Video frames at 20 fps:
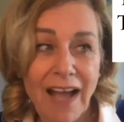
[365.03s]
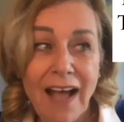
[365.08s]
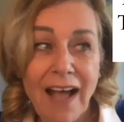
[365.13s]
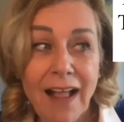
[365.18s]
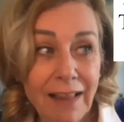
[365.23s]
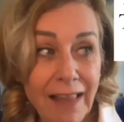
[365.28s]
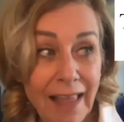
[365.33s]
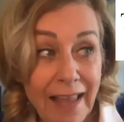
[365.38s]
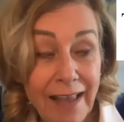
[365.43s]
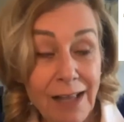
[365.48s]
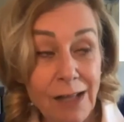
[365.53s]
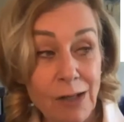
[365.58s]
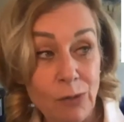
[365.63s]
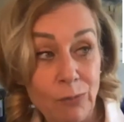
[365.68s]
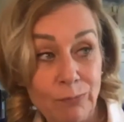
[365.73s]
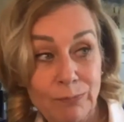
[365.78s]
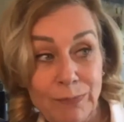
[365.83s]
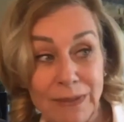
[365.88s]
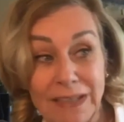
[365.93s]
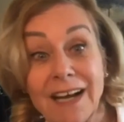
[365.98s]
I'll help
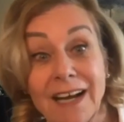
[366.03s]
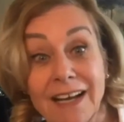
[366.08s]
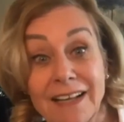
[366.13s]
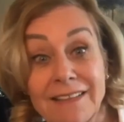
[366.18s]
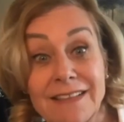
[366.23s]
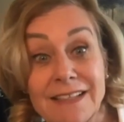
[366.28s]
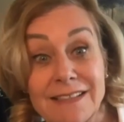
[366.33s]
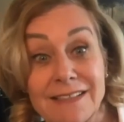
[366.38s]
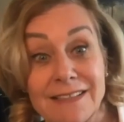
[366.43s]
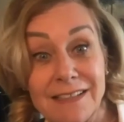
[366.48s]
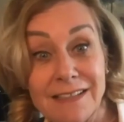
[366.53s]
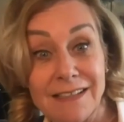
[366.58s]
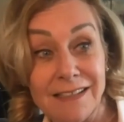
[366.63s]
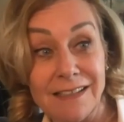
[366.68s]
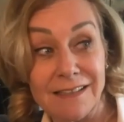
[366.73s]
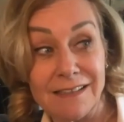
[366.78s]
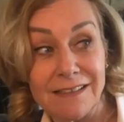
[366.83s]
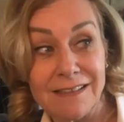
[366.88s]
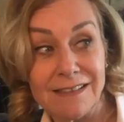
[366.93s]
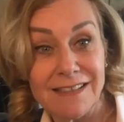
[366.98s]
behind the
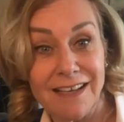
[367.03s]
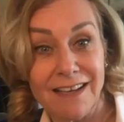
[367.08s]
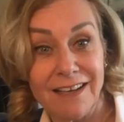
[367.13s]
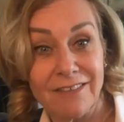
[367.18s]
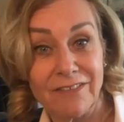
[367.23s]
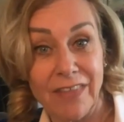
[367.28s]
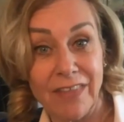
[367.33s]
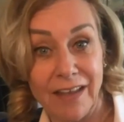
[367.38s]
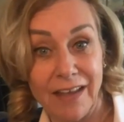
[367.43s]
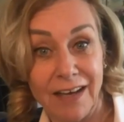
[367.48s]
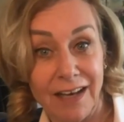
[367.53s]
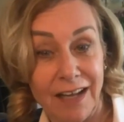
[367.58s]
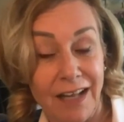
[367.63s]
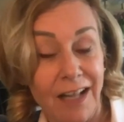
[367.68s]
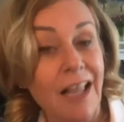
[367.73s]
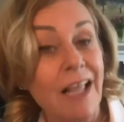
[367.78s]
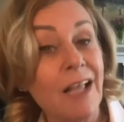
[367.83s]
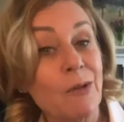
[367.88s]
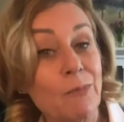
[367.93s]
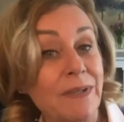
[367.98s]
scenes of that. I'll
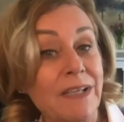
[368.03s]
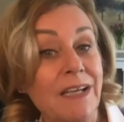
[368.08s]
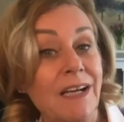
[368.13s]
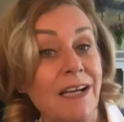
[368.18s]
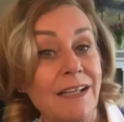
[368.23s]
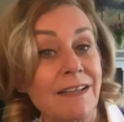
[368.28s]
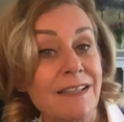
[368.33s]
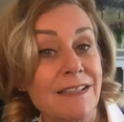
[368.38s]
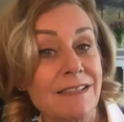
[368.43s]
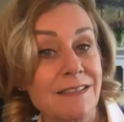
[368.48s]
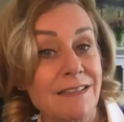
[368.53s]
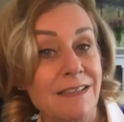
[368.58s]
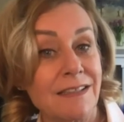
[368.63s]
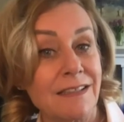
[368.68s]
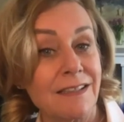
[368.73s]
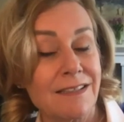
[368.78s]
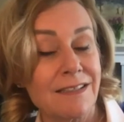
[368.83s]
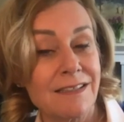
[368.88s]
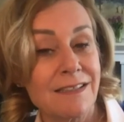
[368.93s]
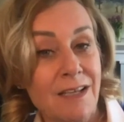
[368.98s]
help behind the
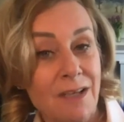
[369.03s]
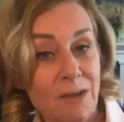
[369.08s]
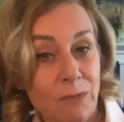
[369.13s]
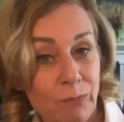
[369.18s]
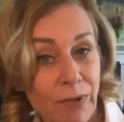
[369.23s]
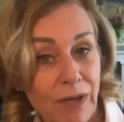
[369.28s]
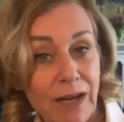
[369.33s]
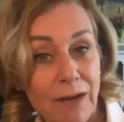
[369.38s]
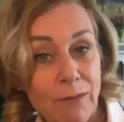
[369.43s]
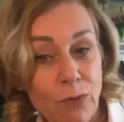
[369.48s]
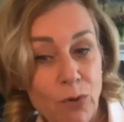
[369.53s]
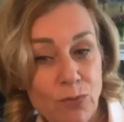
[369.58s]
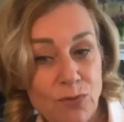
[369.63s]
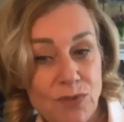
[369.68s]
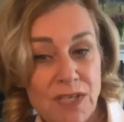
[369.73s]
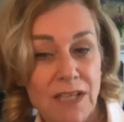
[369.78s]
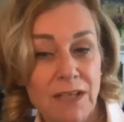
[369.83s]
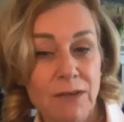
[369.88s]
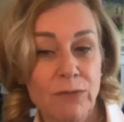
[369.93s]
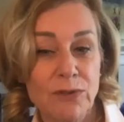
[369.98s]
scenes, but I won't
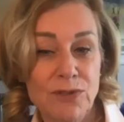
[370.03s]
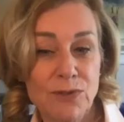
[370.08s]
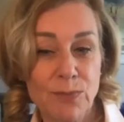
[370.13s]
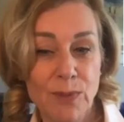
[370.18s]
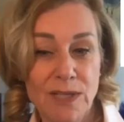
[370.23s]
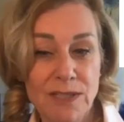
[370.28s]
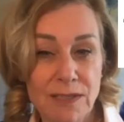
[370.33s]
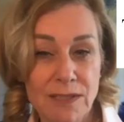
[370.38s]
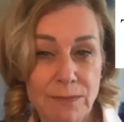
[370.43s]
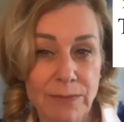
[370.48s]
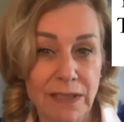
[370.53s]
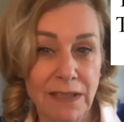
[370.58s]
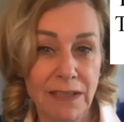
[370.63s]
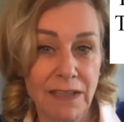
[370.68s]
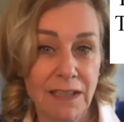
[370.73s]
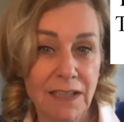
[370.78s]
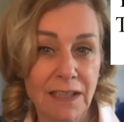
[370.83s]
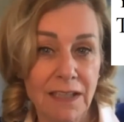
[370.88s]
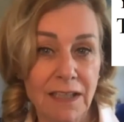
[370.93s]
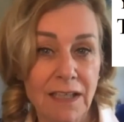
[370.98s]
take responsibility.